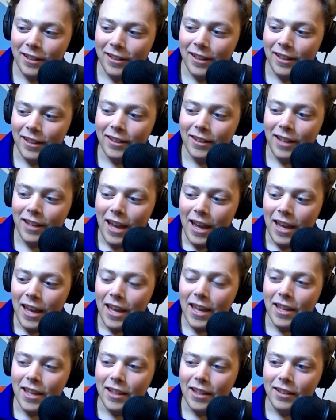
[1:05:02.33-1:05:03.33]
this
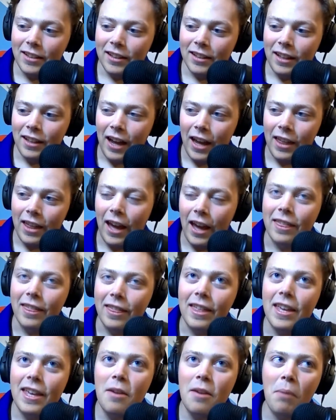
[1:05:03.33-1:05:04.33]
is I
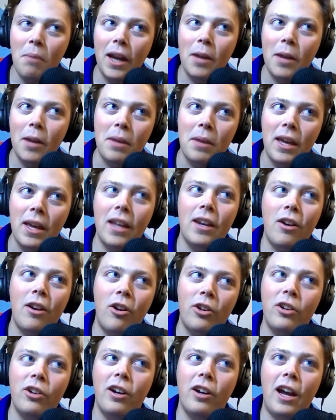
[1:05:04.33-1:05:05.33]
think it might have been
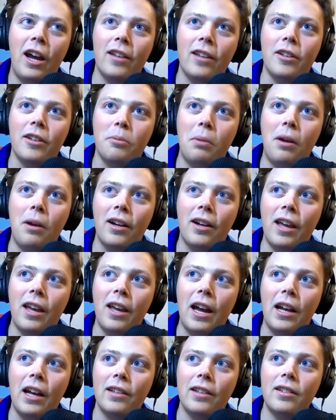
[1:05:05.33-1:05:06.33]
on your guys'
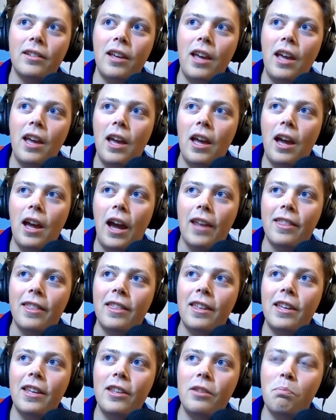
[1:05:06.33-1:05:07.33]
podcast. I
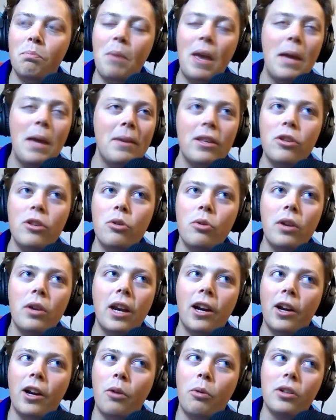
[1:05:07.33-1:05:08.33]
think maybe you and
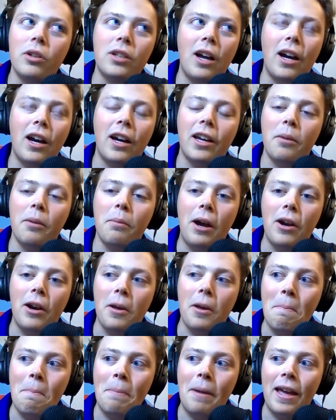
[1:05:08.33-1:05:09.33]
Eric were talking about
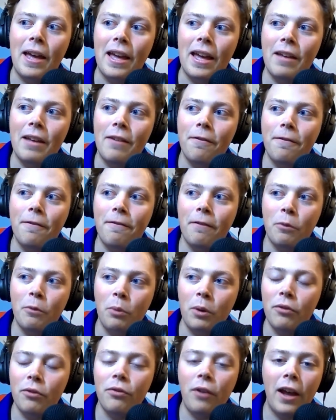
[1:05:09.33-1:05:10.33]
it, but
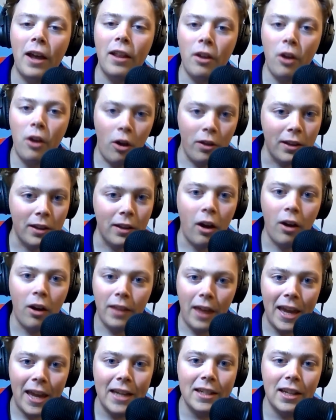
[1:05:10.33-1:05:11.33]
when Philo on the
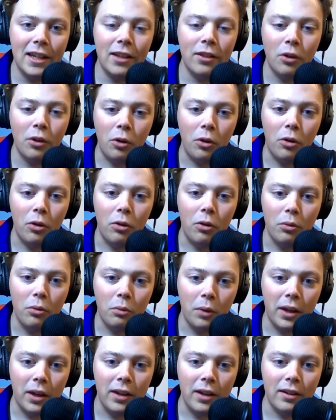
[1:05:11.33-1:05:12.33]
18th hole,
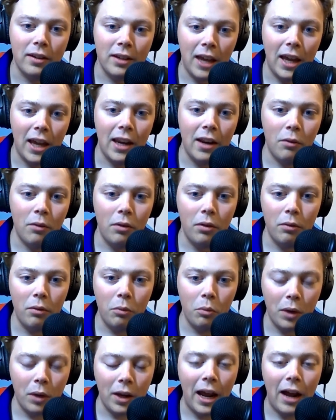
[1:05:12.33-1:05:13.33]
when Gannon
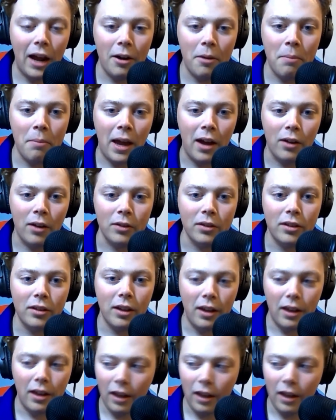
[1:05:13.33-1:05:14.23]
went out of bounds,